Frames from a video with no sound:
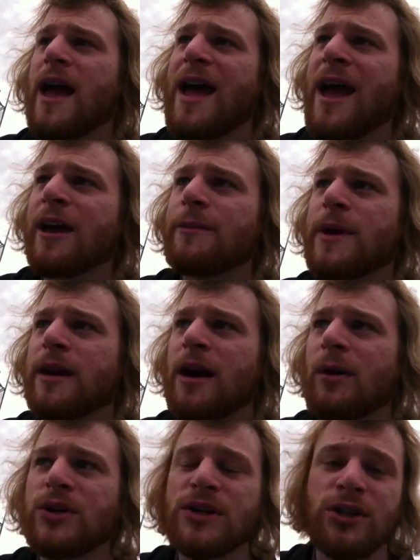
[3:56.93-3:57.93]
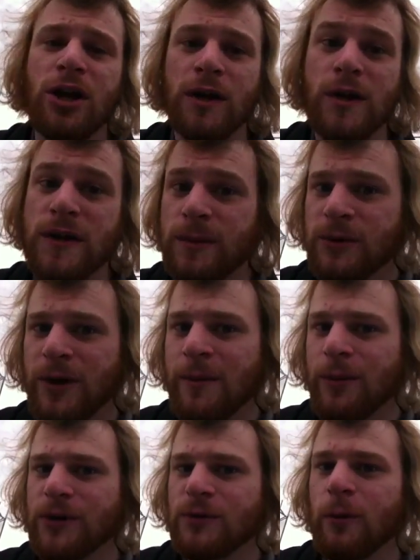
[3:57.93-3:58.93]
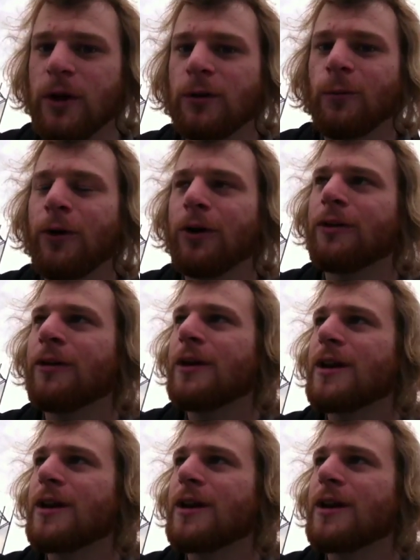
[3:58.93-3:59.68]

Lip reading: add me and I would just talk to subscribers one-on-one,